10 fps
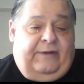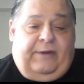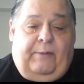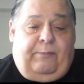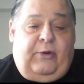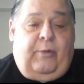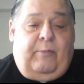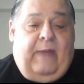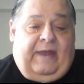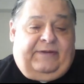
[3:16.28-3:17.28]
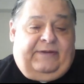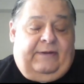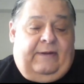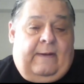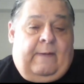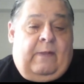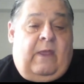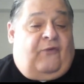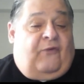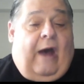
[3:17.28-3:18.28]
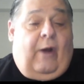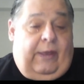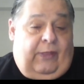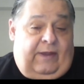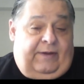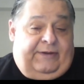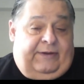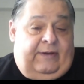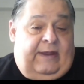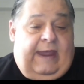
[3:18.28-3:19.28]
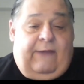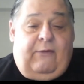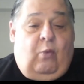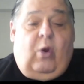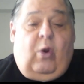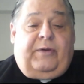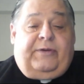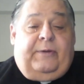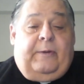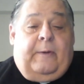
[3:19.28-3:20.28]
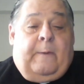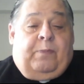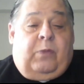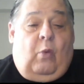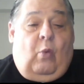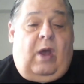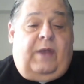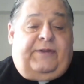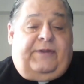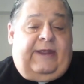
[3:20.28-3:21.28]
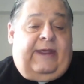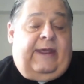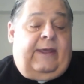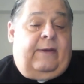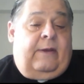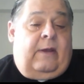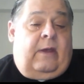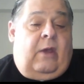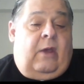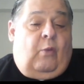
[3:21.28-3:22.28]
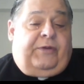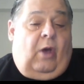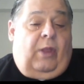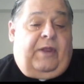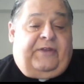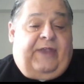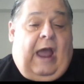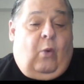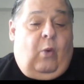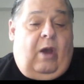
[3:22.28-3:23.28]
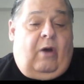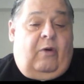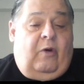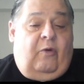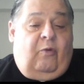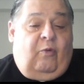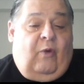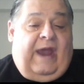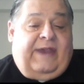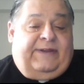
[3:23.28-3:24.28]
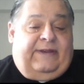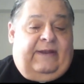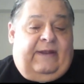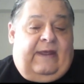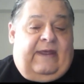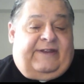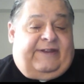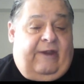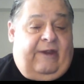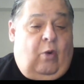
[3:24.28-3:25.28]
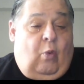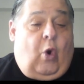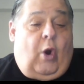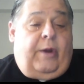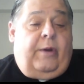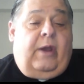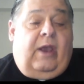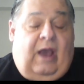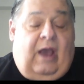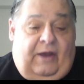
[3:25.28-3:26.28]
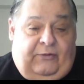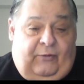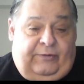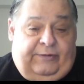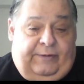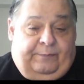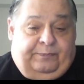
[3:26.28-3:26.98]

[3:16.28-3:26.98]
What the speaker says: a pure mess. Following this, even worse, was what's called the Stockwell Rice Sarah Warner controversy.